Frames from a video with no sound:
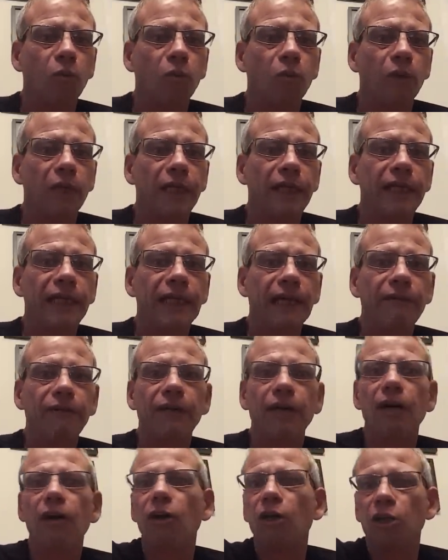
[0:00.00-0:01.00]
we
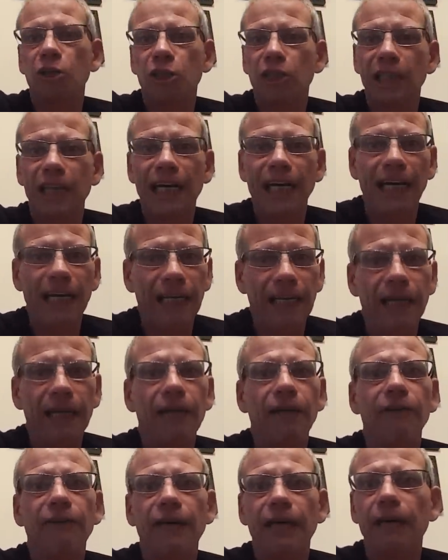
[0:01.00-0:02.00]
never ask any
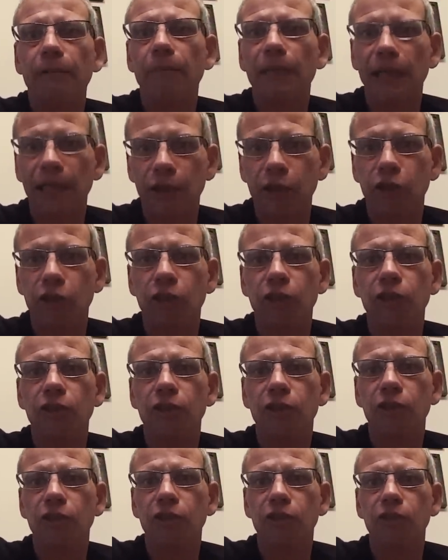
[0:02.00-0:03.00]
of our
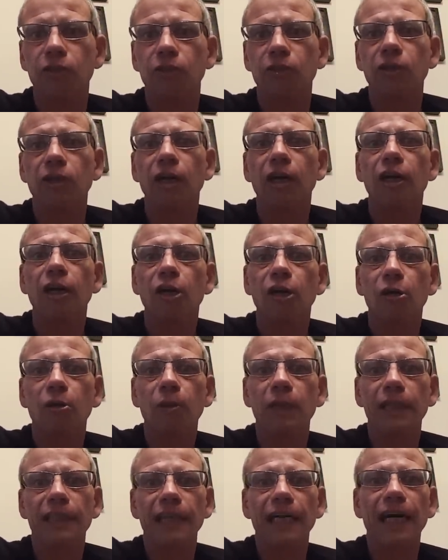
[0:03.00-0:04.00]
patients to
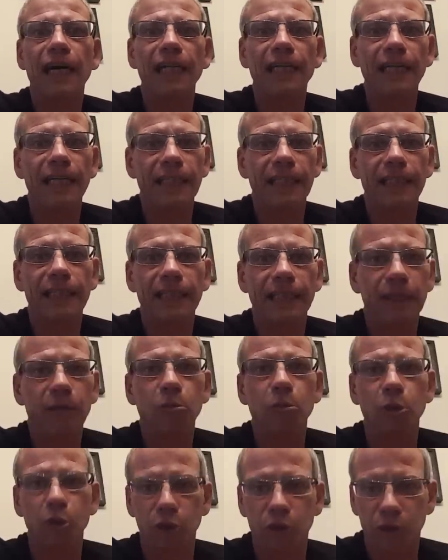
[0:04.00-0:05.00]
quit unless they
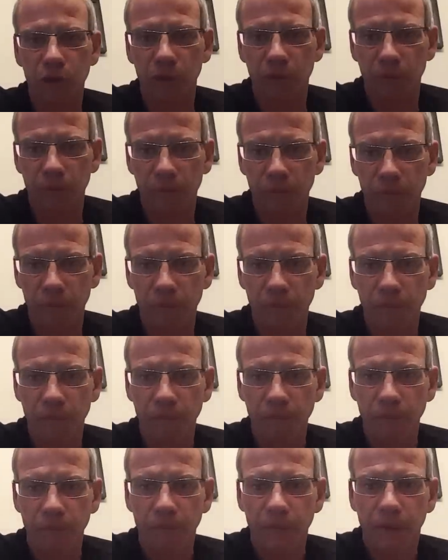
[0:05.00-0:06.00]
want to.
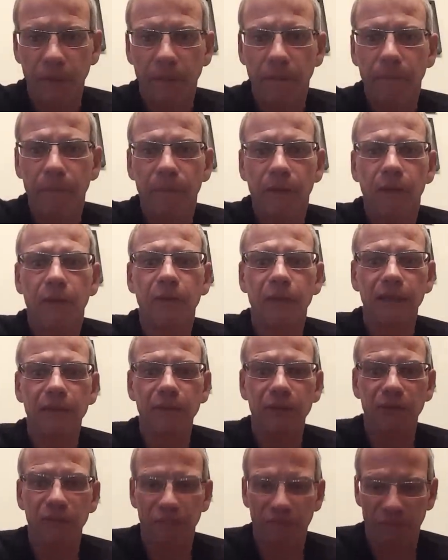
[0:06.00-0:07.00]
We,
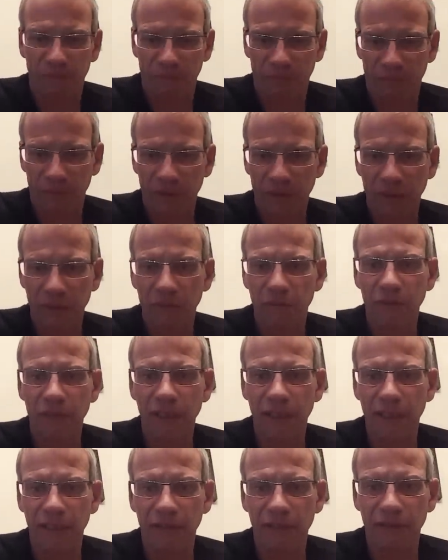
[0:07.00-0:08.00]

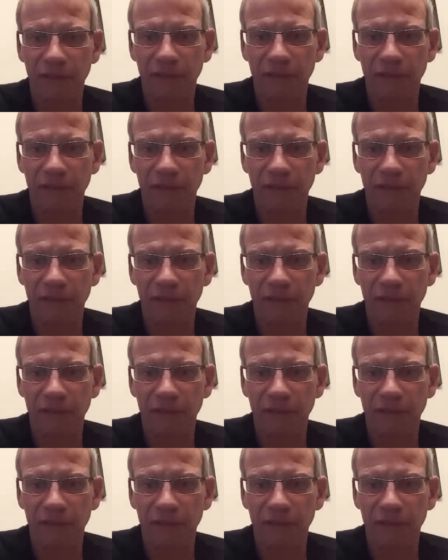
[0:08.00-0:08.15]
we